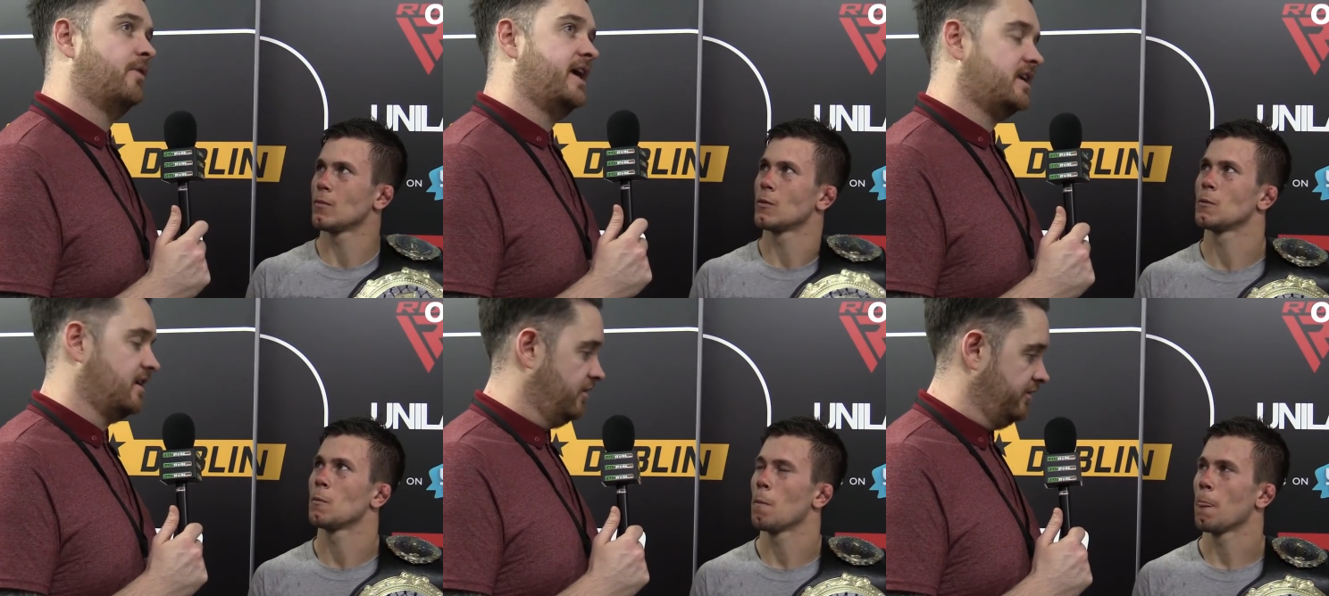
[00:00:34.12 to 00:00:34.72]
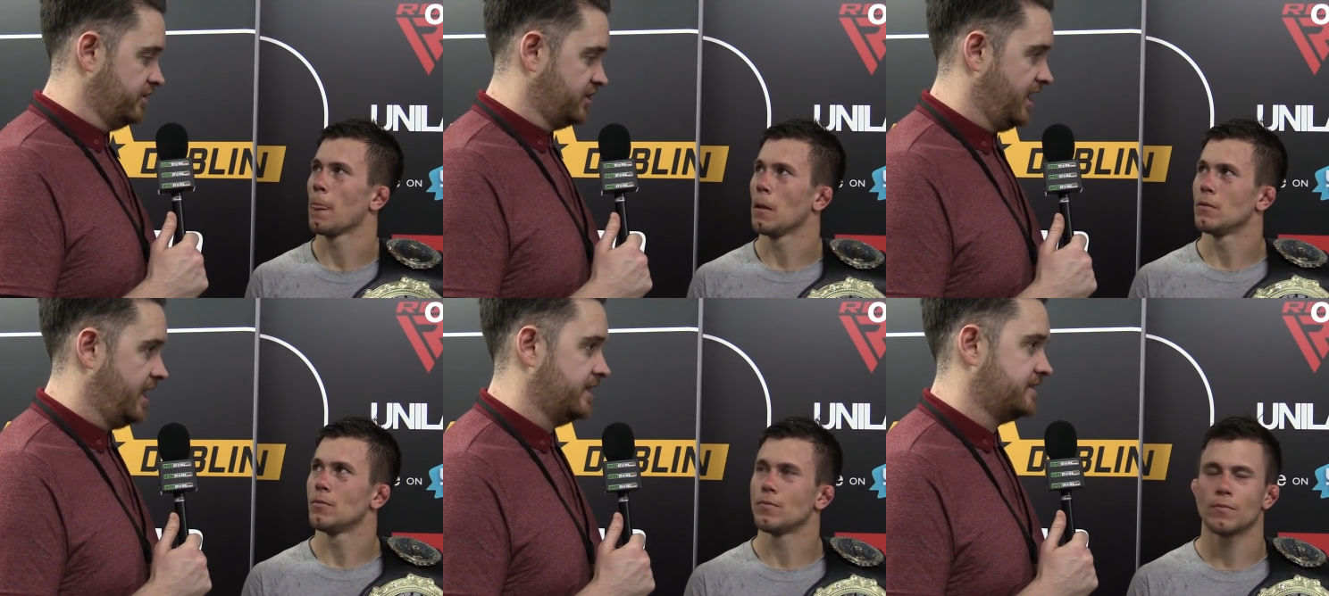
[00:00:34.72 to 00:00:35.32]
Speaker 1: breaking
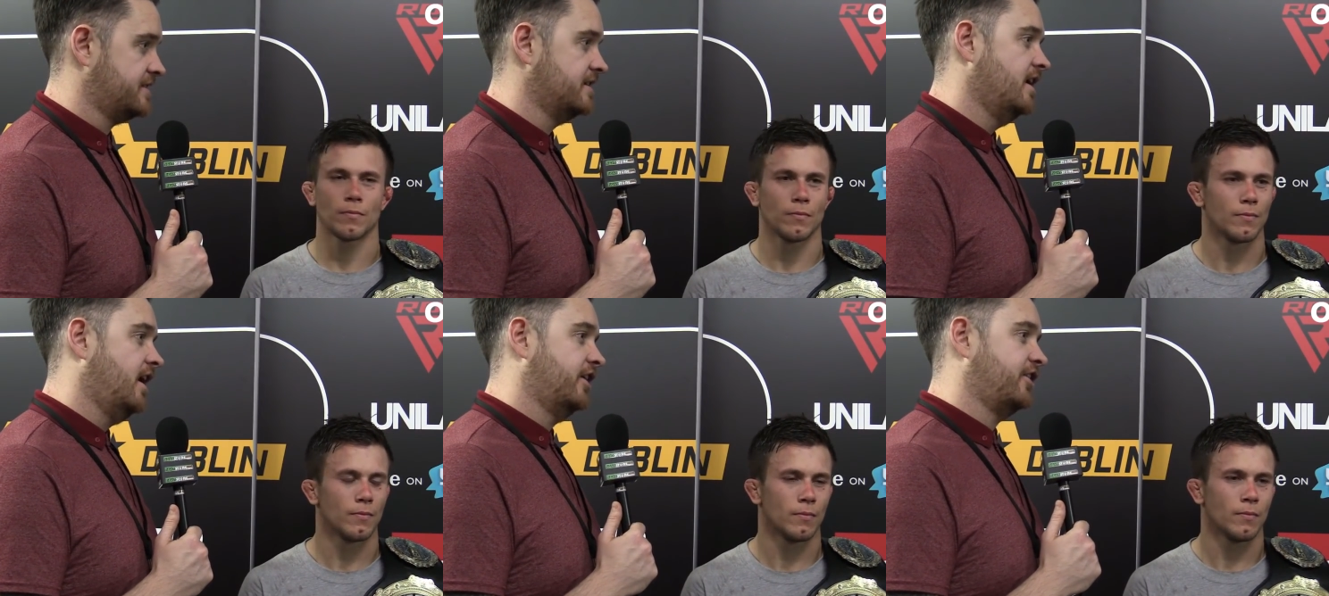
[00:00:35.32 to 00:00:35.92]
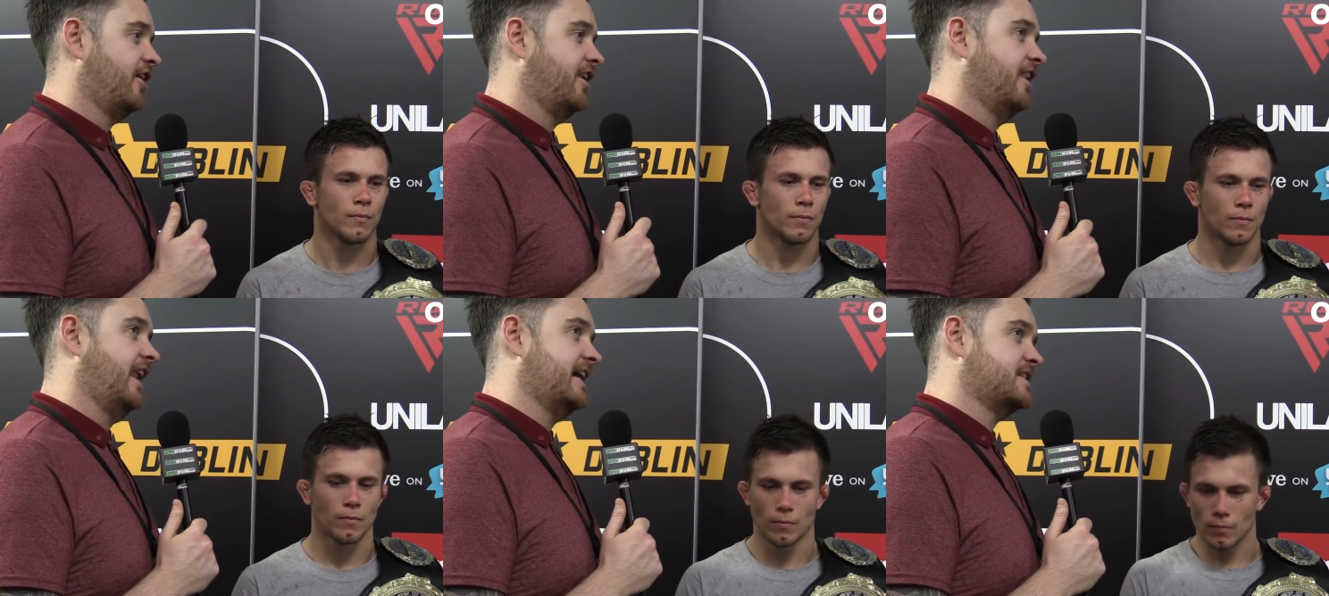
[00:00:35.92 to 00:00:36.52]
Irish hearts. On
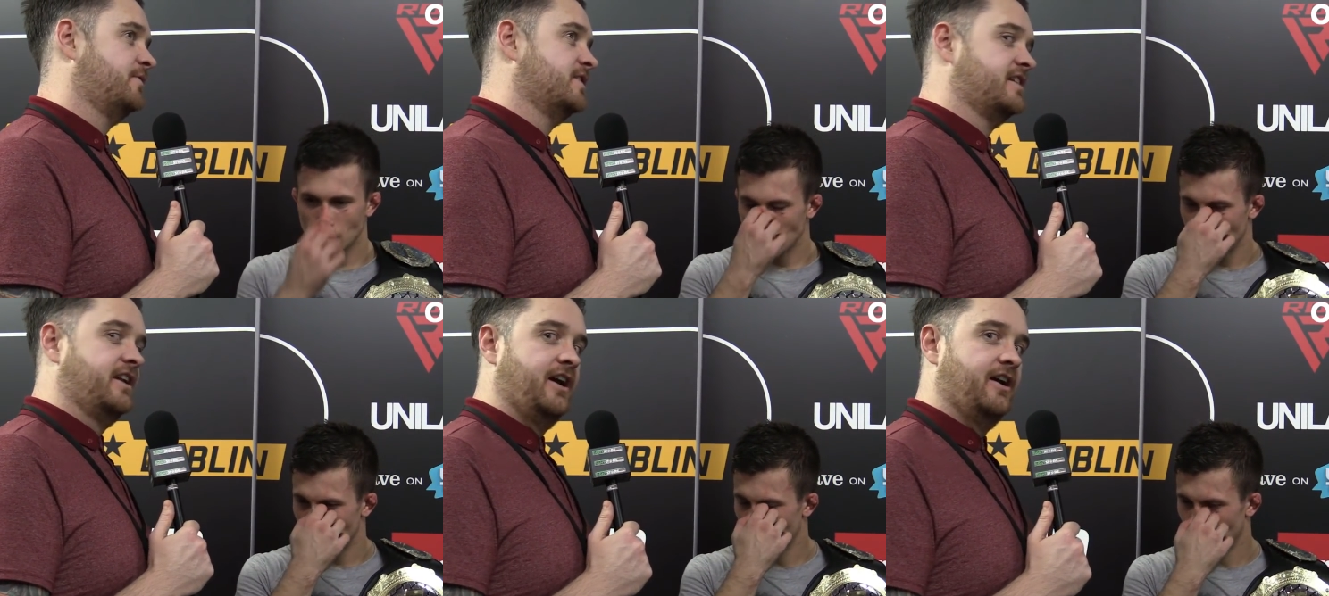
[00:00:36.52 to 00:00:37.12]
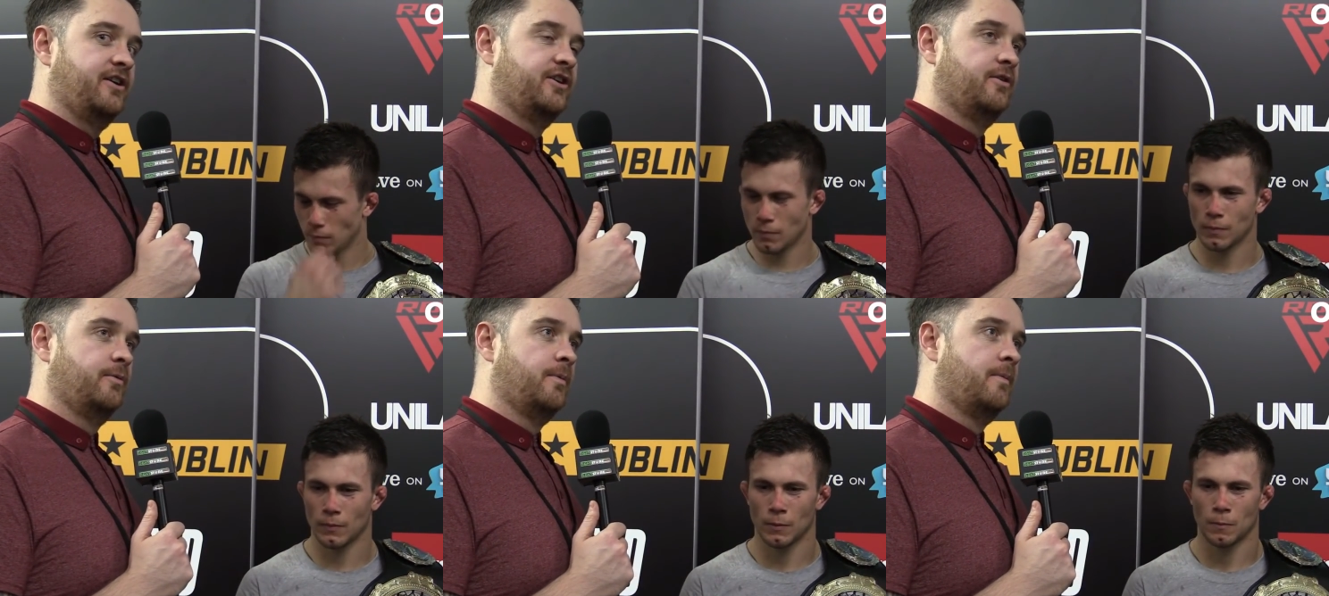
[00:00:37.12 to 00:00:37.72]
your last visit here,
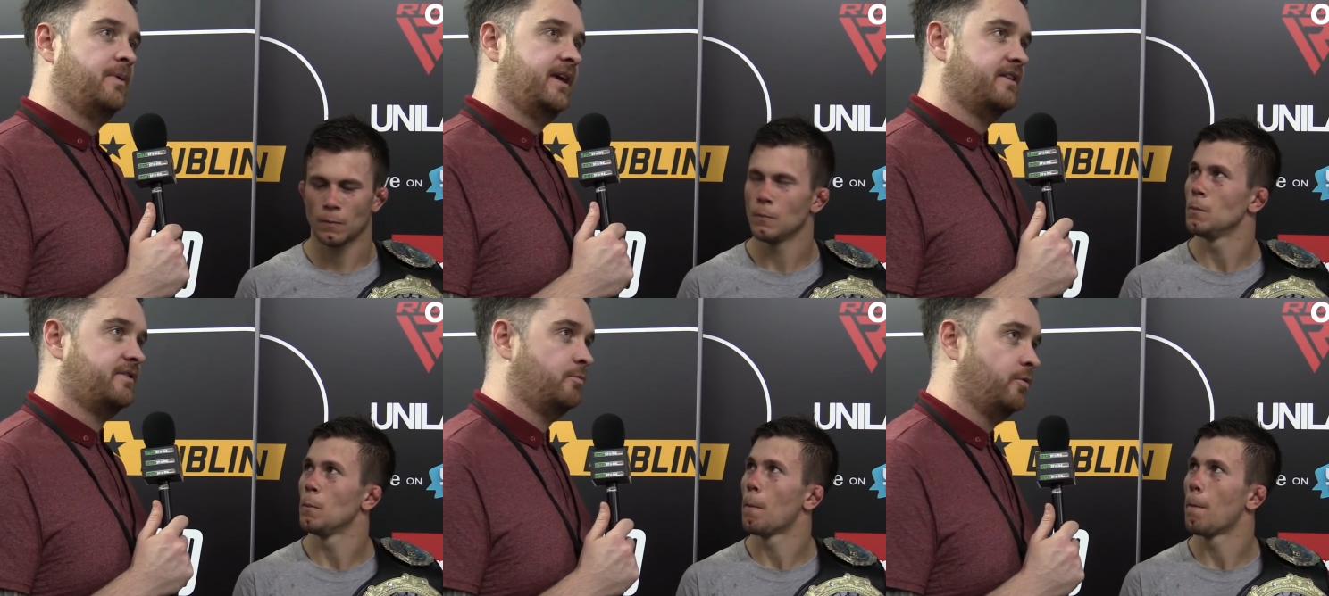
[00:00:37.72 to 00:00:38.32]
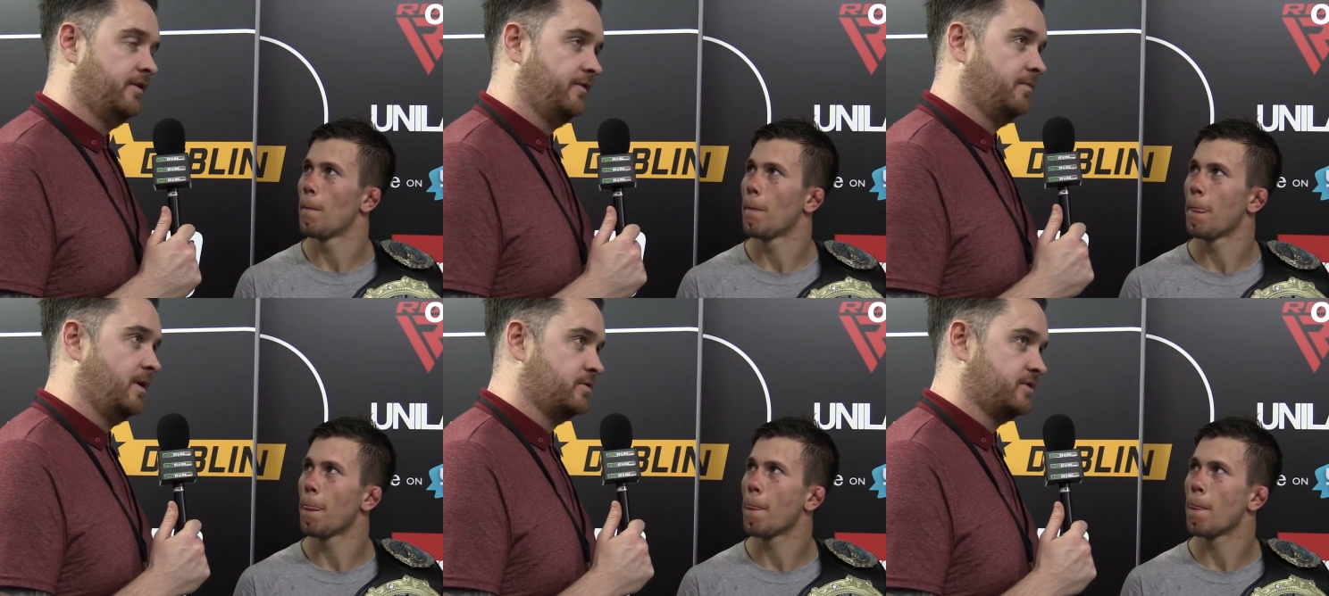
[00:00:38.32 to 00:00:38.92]
you beat one of
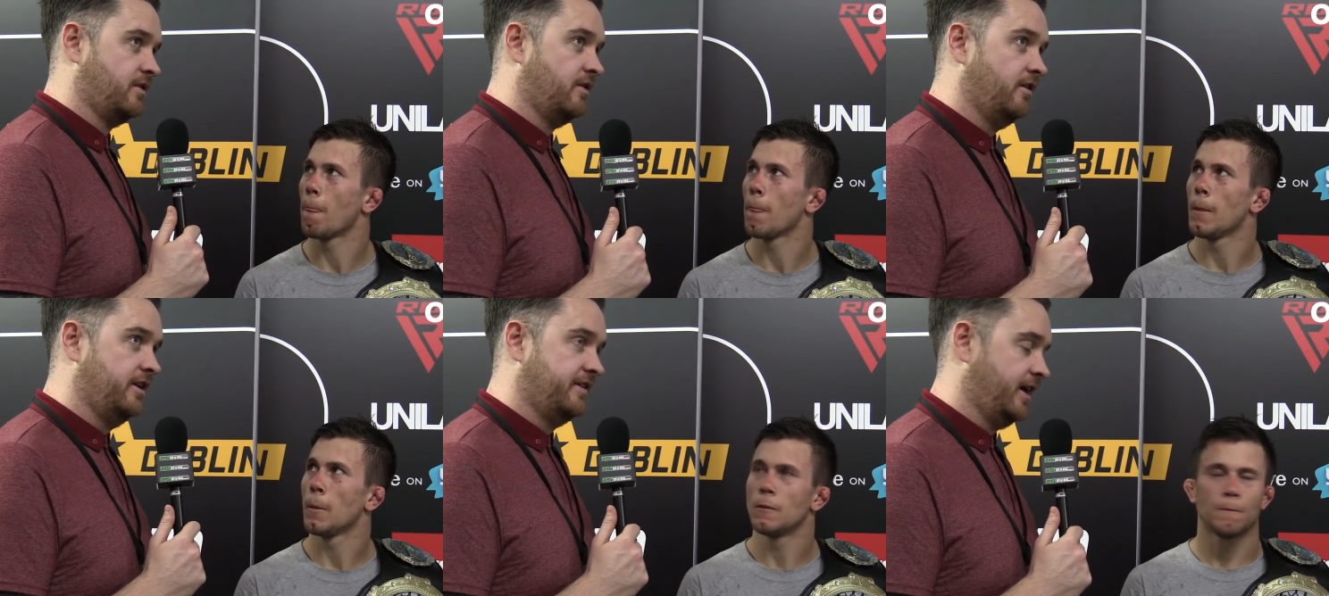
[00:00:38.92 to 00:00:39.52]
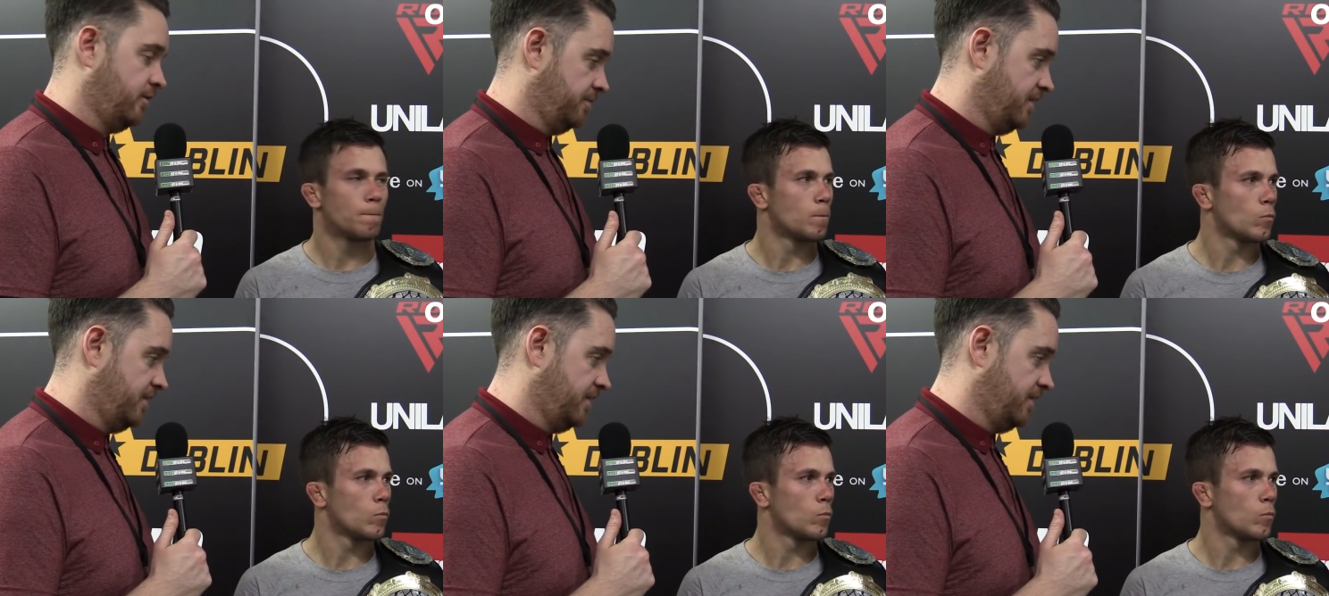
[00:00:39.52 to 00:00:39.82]
the most highly touted